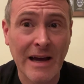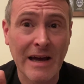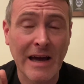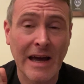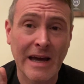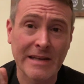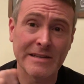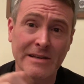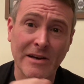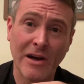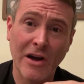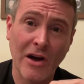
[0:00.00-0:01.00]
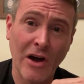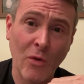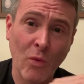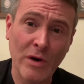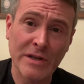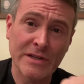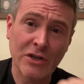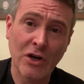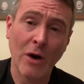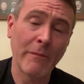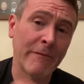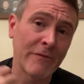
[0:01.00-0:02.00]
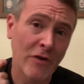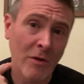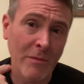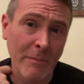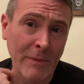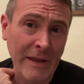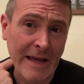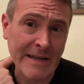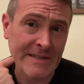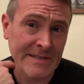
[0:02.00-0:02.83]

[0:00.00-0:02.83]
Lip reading: and I want it to come from a place